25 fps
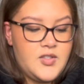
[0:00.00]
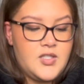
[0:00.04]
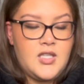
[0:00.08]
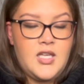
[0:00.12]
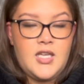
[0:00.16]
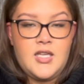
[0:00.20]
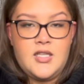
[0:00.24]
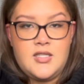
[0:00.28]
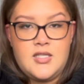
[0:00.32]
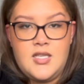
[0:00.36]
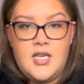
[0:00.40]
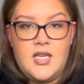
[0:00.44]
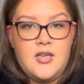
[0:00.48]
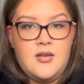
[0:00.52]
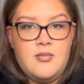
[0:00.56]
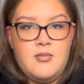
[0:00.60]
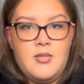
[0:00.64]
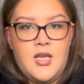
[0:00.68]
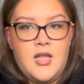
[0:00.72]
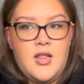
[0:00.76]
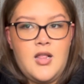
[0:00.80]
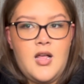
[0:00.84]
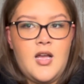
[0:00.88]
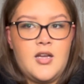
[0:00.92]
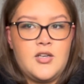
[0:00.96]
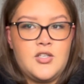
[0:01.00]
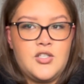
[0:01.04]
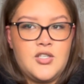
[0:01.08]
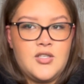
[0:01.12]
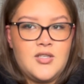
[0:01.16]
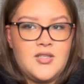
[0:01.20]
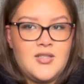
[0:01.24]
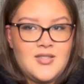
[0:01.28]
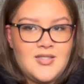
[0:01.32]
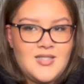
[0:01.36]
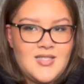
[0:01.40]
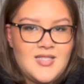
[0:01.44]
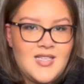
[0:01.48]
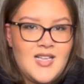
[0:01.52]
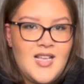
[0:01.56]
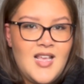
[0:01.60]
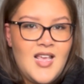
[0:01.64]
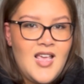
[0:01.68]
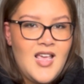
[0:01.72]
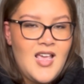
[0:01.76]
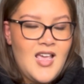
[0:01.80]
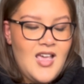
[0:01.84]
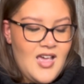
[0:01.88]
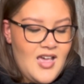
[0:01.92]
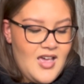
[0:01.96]
like tint my lashes.
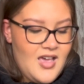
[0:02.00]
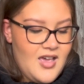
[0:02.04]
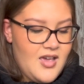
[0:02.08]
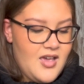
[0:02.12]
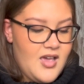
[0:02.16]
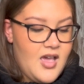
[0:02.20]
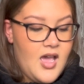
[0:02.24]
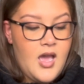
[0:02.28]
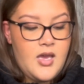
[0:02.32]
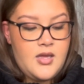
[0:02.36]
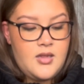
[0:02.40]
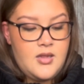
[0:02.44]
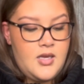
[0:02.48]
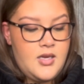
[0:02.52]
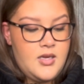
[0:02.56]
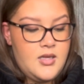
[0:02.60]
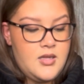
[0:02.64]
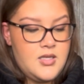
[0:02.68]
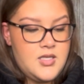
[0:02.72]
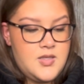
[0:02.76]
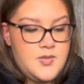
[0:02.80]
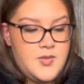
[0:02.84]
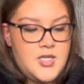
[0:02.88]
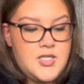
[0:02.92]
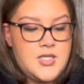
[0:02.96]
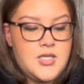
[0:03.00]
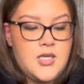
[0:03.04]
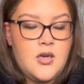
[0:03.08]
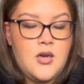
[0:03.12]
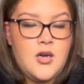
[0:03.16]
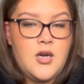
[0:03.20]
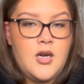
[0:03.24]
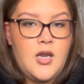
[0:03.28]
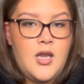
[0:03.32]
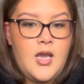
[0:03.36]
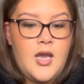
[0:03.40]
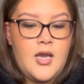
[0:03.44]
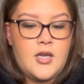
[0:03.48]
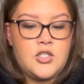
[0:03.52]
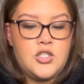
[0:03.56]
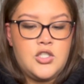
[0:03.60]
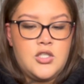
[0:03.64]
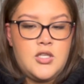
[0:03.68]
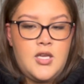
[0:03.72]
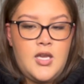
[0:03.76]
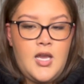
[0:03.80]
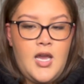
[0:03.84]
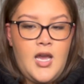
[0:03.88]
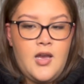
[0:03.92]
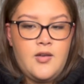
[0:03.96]
I like this mascara. I
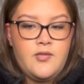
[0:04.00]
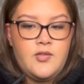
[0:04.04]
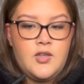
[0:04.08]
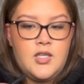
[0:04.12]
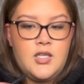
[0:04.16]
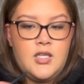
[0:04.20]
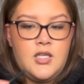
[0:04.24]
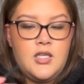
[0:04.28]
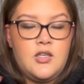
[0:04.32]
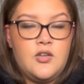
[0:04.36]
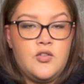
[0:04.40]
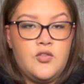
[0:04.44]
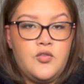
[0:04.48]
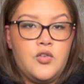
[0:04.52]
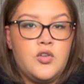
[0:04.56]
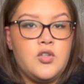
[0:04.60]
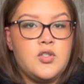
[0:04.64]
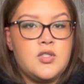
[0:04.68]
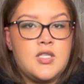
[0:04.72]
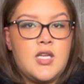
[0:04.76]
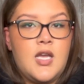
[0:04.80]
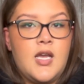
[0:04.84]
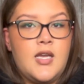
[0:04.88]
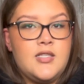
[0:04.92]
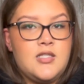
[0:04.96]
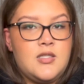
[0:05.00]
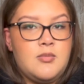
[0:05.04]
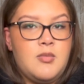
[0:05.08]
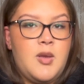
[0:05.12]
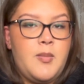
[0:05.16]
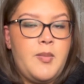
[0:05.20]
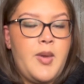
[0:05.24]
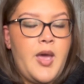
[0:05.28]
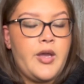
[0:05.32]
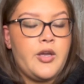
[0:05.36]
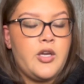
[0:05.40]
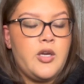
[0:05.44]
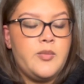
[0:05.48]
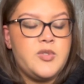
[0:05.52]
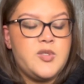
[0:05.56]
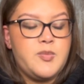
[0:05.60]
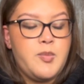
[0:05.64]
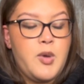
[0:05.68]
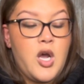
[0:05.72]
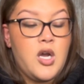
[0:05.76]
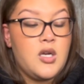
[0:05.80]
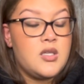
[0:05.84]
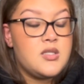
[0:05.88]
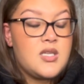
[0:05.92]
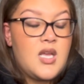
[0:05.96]
actually have it in a full size in my backups
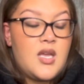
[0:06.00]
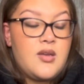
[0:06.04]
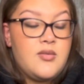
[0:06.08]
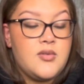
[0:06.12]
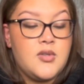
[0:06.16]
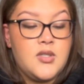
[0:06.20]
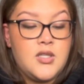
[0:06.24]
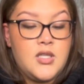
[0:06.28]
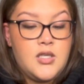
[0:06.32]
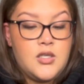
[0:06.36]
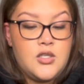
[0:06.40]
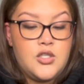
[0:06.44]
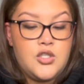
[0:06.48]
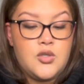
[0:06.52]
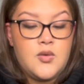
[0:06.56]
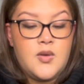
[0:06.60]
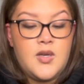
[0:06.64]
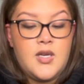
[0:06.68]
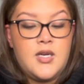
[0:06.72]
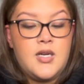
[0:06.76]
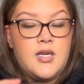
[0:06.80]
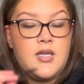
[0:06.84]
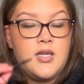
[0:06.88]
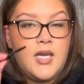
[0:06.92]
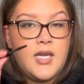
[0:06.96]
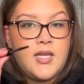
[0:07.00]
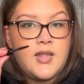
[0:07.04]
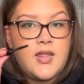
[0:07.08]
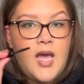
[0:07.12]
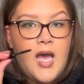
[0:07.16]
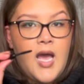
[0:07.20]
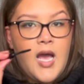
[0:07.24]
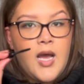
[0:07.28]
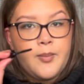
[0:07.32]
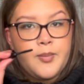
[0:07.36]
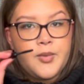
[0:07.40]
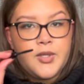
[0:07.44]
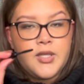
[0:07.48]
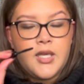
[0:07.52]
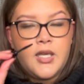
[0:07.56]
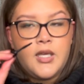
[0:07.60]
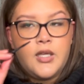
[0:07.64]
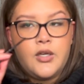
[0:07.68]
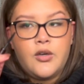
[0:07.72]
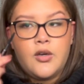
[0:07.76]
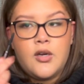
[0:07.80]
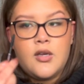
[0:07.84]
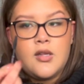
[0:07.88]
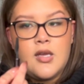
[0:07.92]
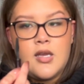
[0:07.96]
box. I really enjoy it. I like the
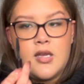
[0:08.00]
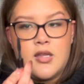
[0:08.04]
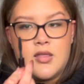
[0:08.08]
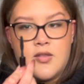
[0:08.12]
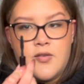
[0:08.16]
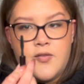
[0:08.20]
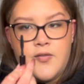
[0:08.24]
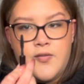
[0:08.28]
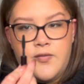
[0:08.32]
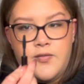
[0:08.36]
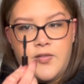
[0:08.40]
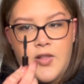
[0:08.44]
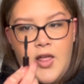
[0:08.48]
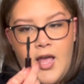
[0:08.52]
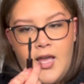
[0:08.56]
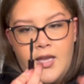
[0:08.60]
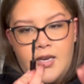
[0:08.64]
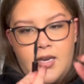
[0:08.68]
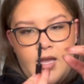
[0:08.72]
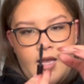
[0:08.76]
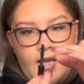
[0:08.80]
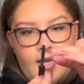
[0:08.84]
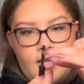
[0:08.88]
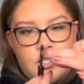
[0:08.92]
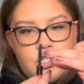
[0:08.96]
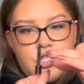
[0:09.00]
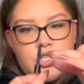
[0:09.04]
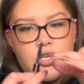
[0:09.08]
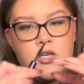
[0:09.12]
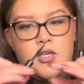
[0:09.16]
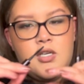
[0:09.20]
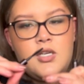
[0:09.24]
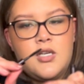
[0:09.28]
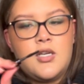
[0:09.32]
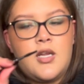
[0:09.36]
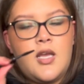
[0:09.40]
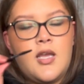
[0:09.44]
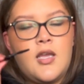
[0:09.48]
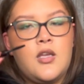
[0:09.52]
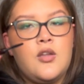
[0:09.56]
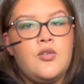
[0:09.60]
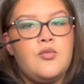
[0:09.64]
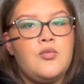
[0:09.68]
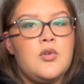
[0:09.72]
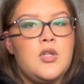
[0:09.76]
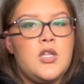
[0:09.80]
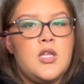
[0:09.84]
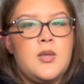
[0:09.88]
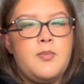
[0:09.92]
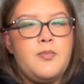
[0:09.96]
applicator. I like the flat edge on it. I can
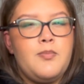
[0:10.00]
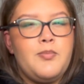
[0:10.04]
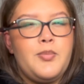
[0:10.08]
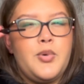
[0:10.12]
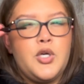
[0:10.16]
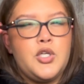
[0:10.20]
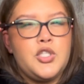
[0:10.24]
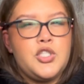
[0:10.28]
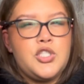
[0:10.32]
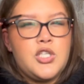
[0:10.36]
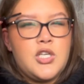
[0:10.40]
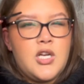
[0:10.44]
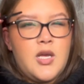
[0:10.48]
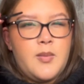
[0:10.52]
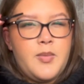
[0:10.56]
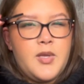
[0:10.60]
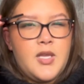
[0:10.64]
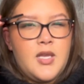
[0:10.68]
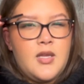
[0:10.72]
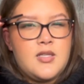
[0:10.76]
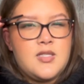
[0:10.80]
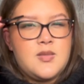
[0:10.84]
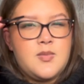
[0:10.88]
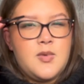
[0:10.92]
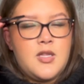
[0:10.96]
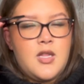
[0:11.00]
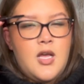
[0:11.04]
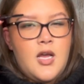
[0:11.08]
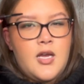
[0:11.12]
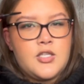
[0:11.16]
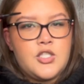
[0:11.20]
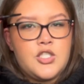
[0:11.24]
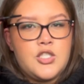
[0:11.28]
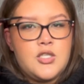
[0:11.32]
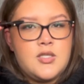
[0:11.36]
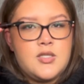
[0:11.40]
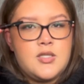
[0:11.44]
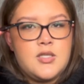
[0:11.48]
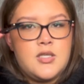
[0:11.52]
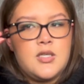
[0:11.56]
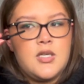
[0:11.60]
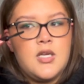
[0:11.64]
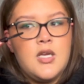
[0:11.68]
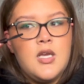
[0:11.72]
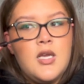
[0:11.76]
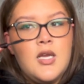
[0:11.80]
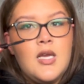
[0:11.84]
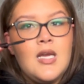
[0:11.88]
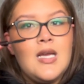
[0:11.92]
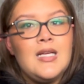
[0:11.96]
really push it up against my lashes and
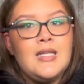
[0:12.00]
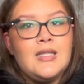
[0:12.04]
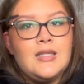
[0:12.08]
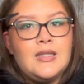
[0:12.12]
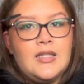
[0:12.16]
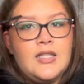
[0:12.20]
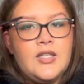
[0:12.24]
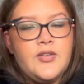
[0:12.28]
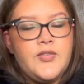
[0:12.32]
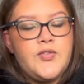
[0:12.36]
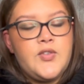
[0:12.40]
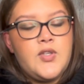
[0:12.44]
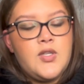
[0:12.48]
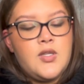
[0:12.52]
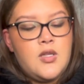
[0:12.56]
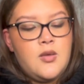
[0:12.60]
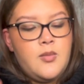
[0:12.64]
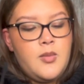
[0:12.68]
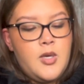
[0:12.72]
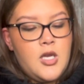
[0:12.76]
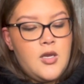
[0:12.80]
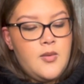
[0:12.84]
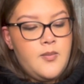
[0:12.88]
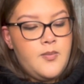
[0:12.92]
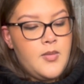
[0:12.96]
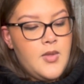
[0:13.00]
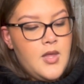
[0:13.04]
lift them up.